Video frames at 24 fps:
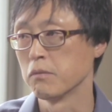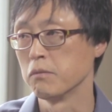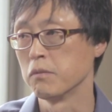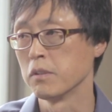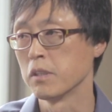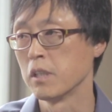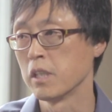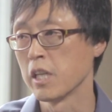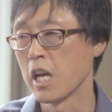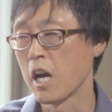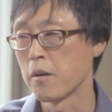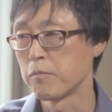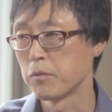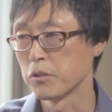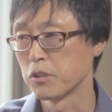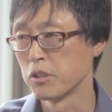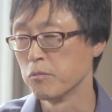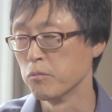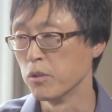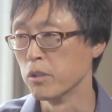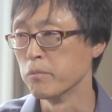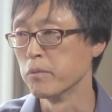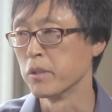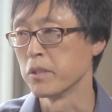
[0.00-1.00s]
really
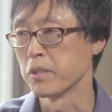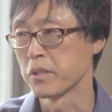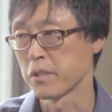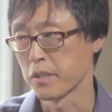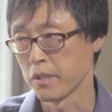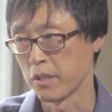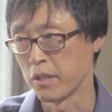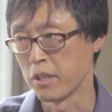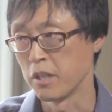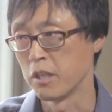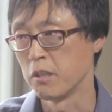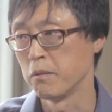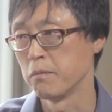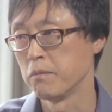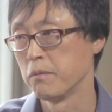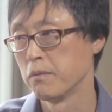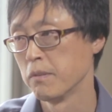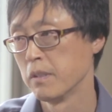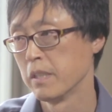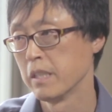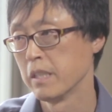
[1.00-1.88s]
opportune moments of